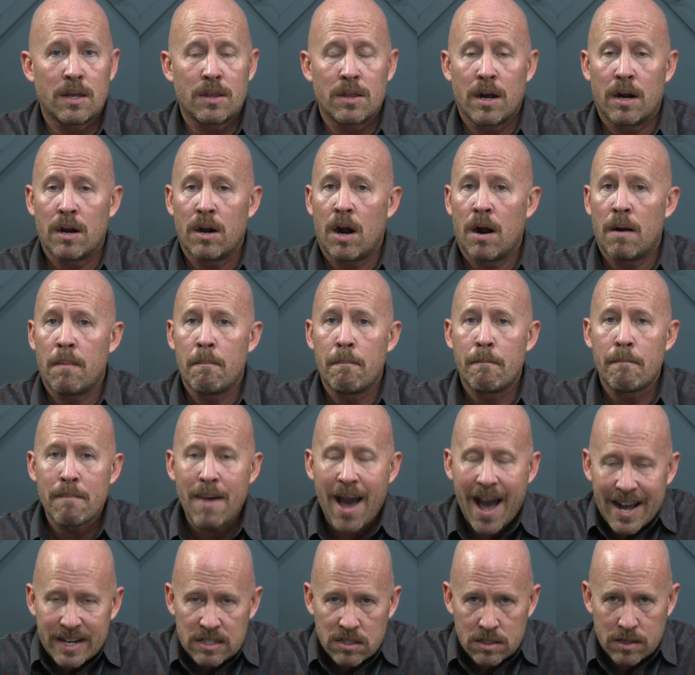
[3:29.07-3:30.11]
There are
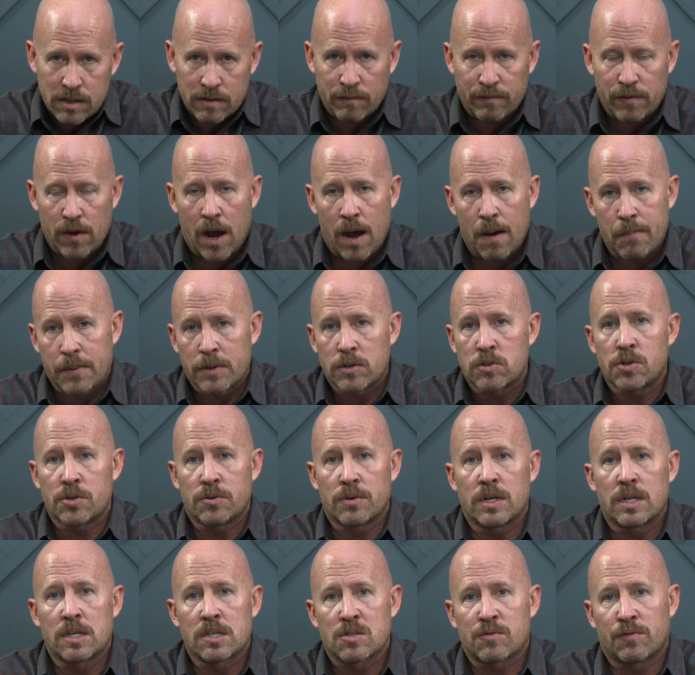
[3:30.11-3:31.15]
massive
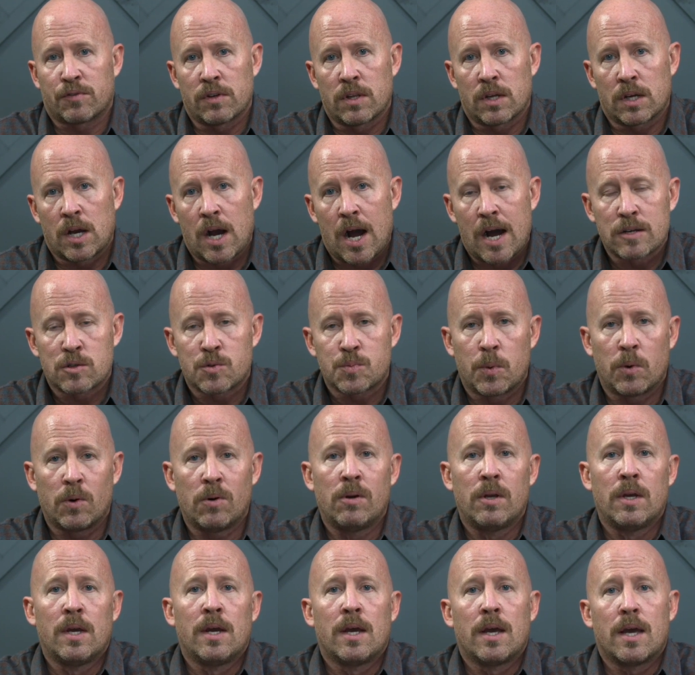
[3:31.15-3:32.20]
opportunities for the gospel,
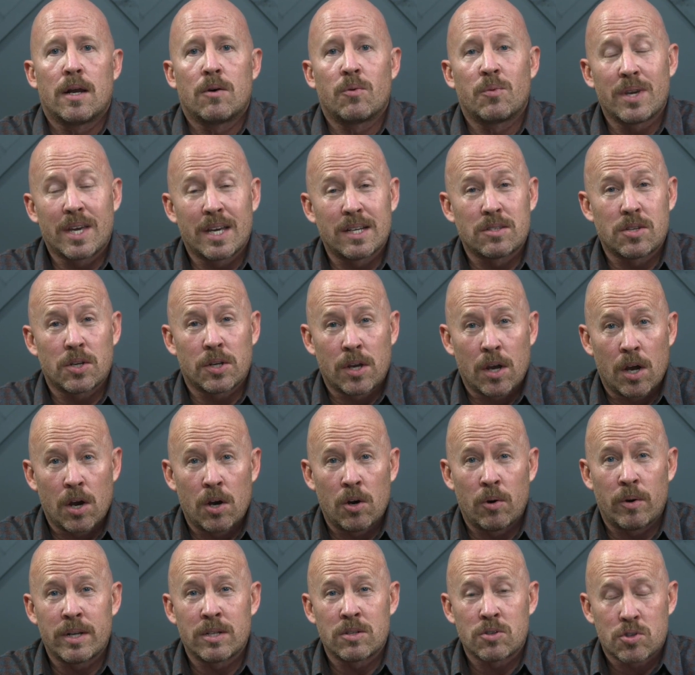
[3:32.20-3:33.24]
and we get to
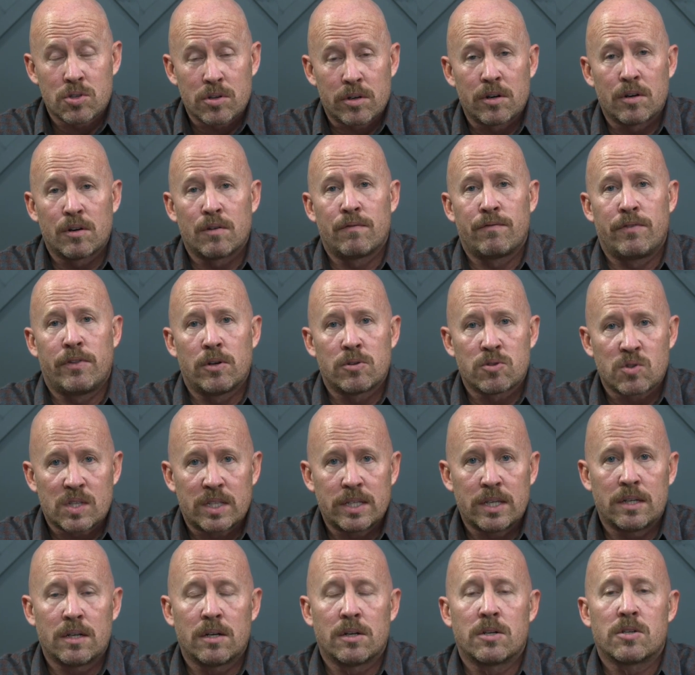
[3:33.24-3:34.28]
go and serve those
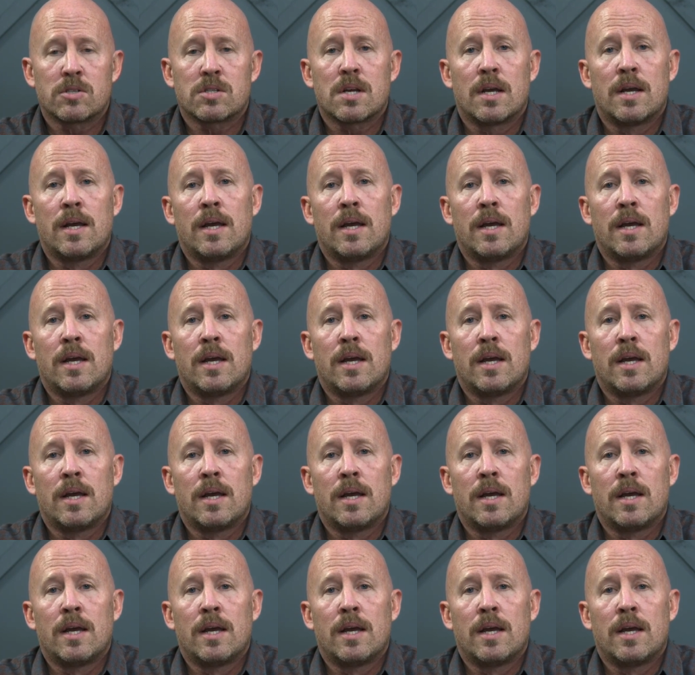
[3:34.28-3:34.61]
leaders